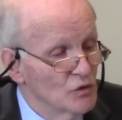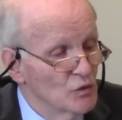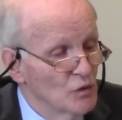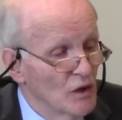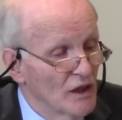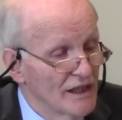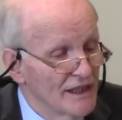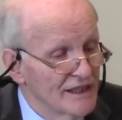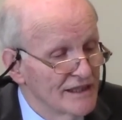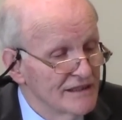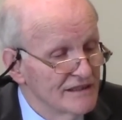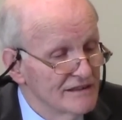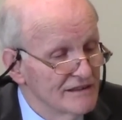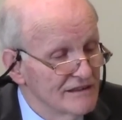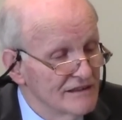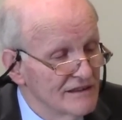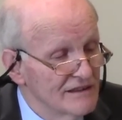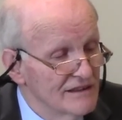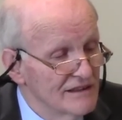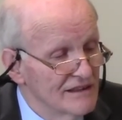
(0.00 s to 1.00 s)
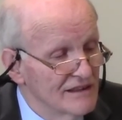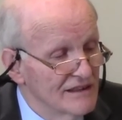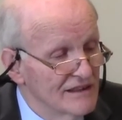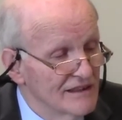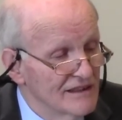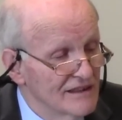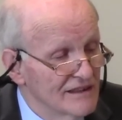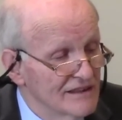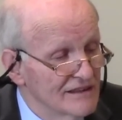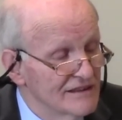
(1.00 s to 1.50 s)
Why
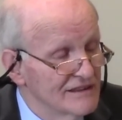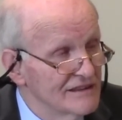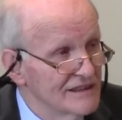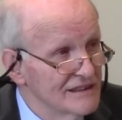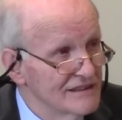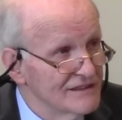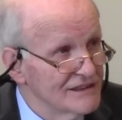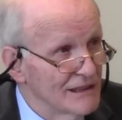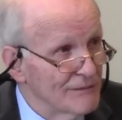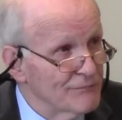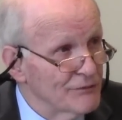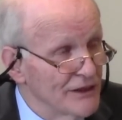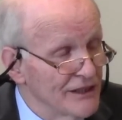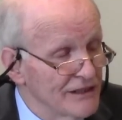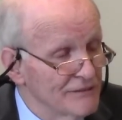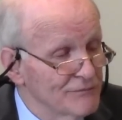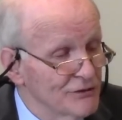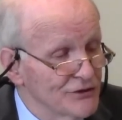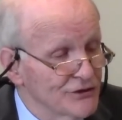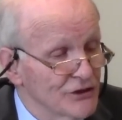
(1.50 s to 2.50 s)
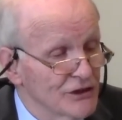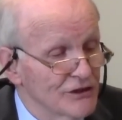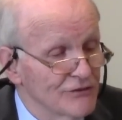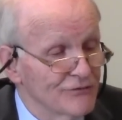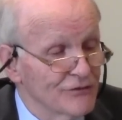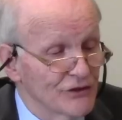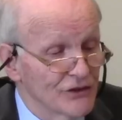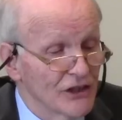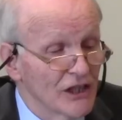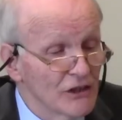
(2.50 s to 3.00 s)
separating
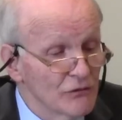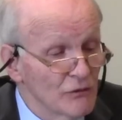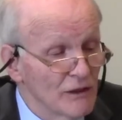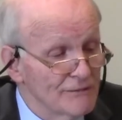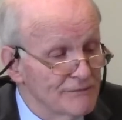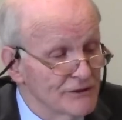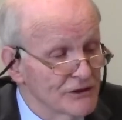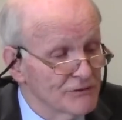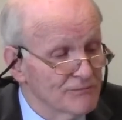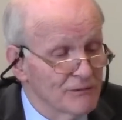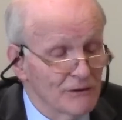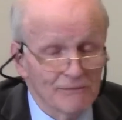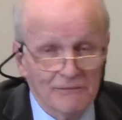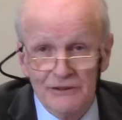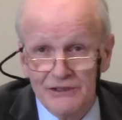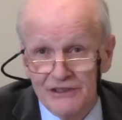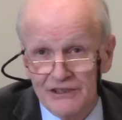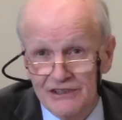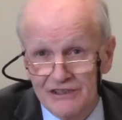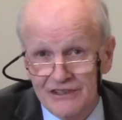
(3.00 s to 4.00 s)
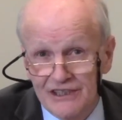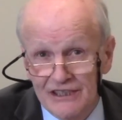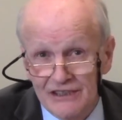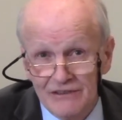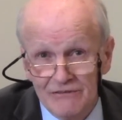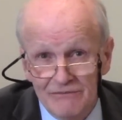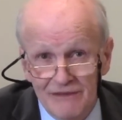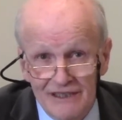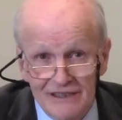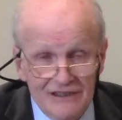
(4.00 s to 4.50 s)
plutonium for non-weapons purposes
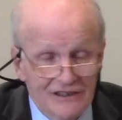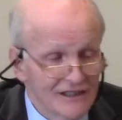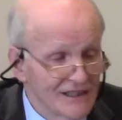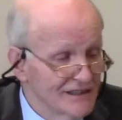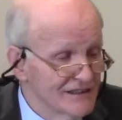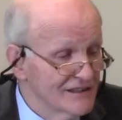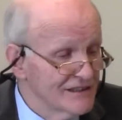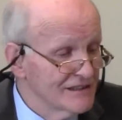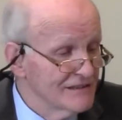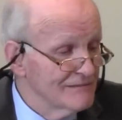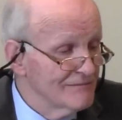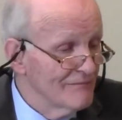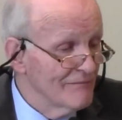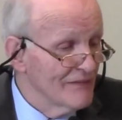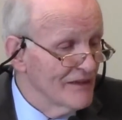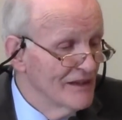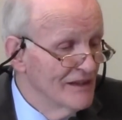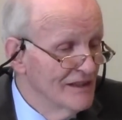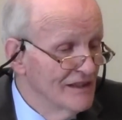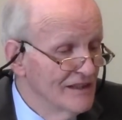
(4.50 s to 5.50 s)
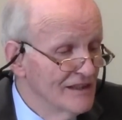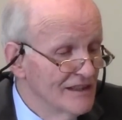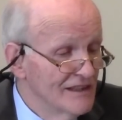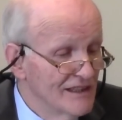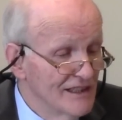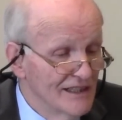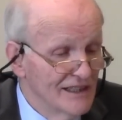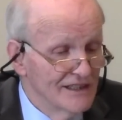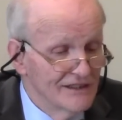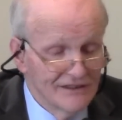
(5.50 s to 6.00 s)
doesn't make sense,
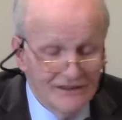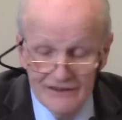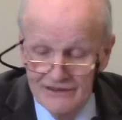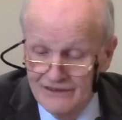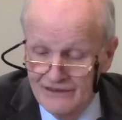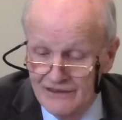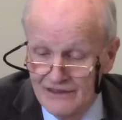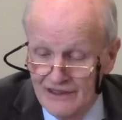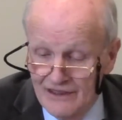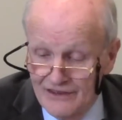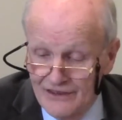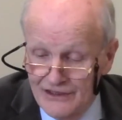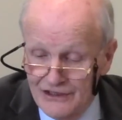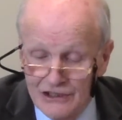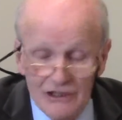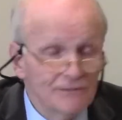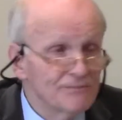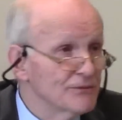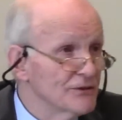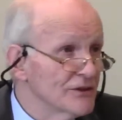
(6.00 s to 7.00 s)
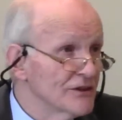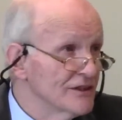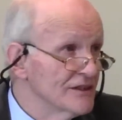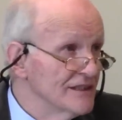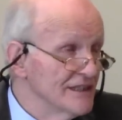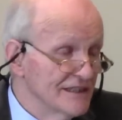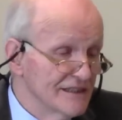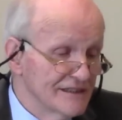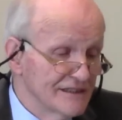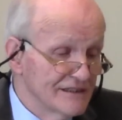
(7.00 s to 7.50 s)
and the
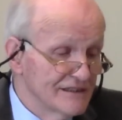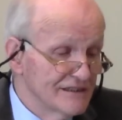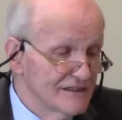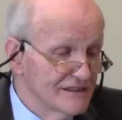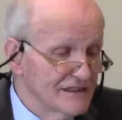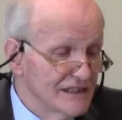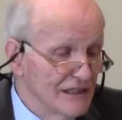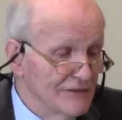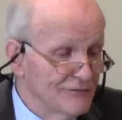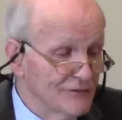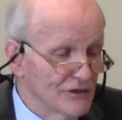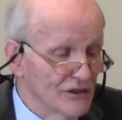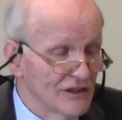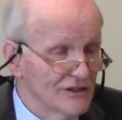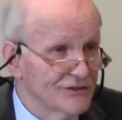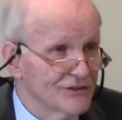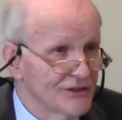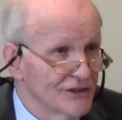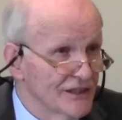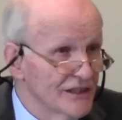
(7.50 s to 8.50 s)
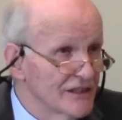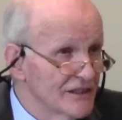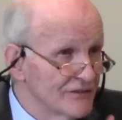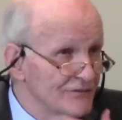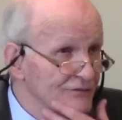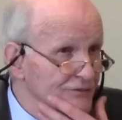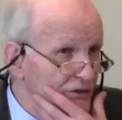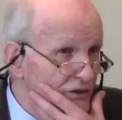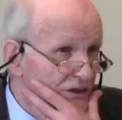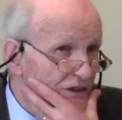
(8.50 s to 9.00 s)
cheaper and safer
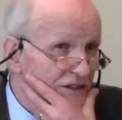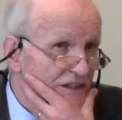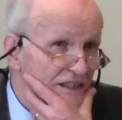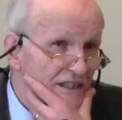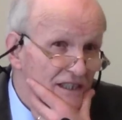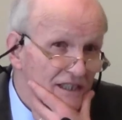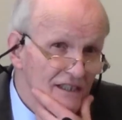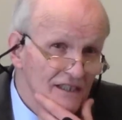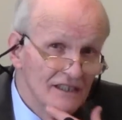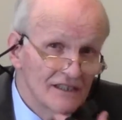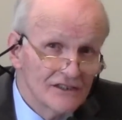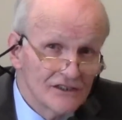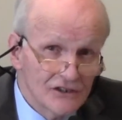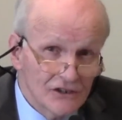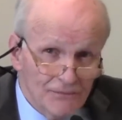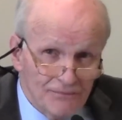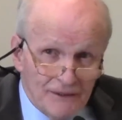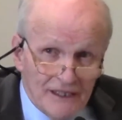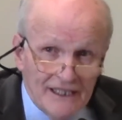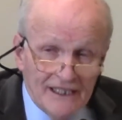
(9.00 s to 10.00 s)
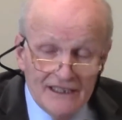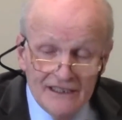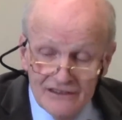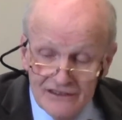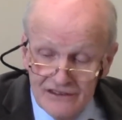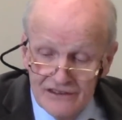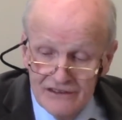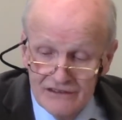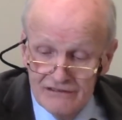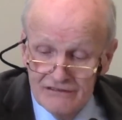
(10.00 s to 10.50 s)
alternative for
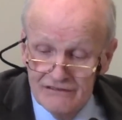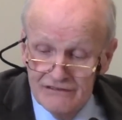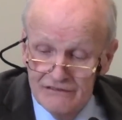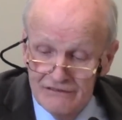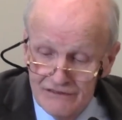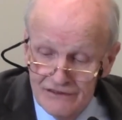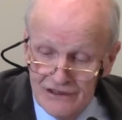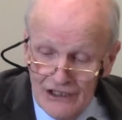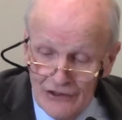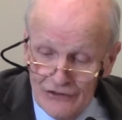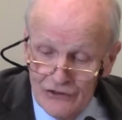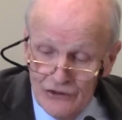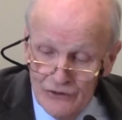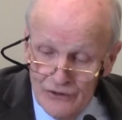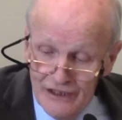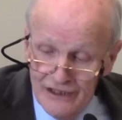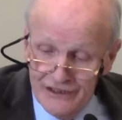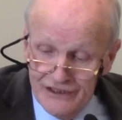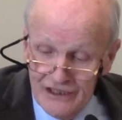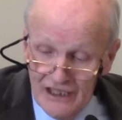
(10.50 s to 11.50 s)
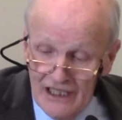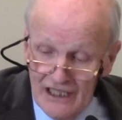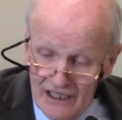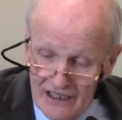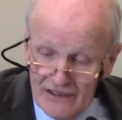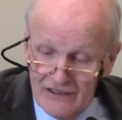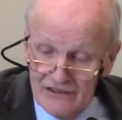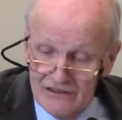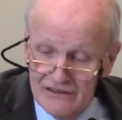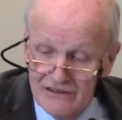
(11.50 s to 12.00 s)
Japan's, South Korea's,
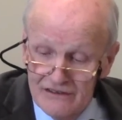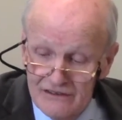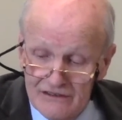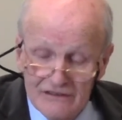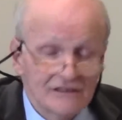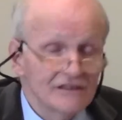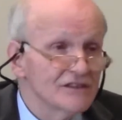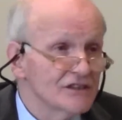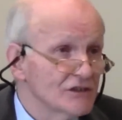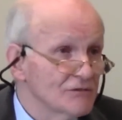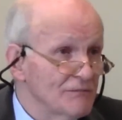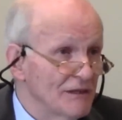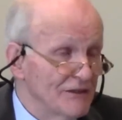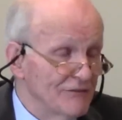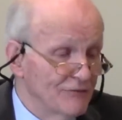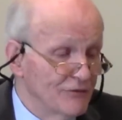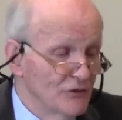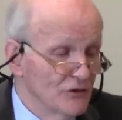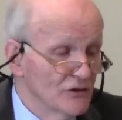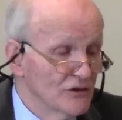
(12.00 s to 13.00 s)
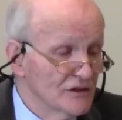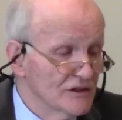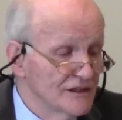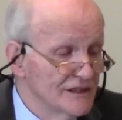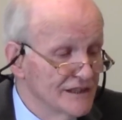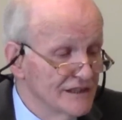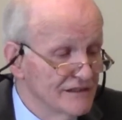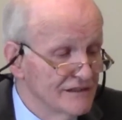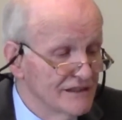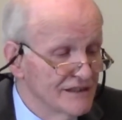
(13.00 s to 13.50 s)
our spent fuel
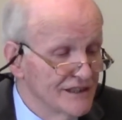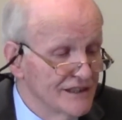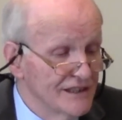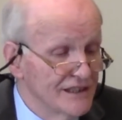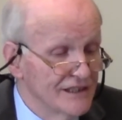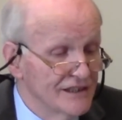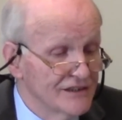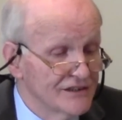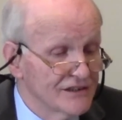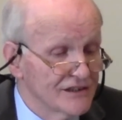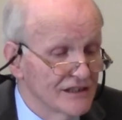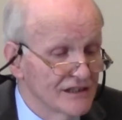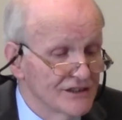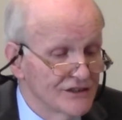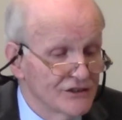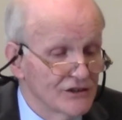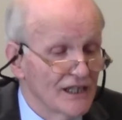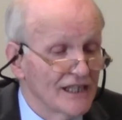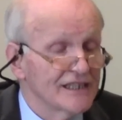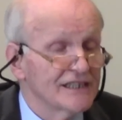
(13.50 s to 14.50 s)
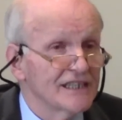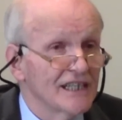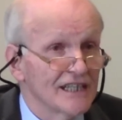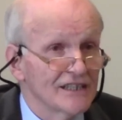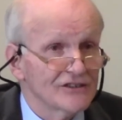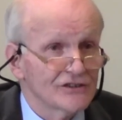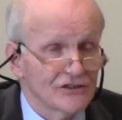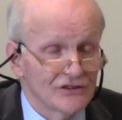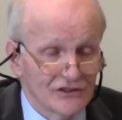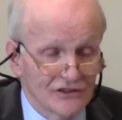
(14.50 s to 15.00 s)
is dry
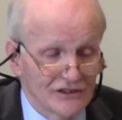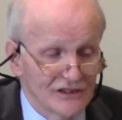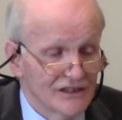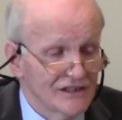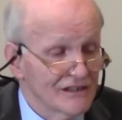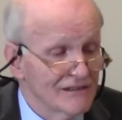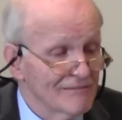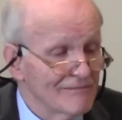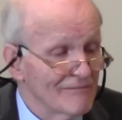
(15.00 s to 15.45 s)
gas storage.